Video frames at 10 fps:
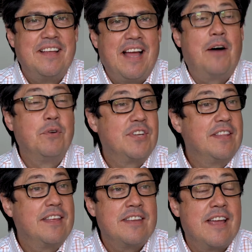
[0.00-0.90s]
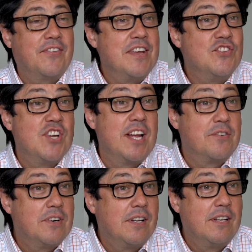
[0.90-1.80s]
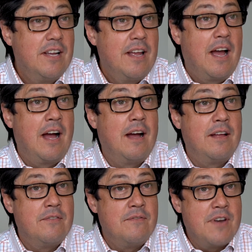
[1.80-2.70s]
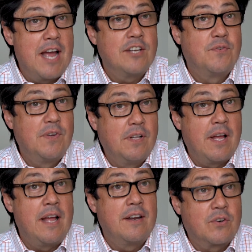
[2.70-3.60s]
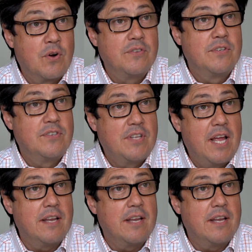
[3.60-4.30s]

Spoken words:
I would say that yes, in general, Nashville and across the state,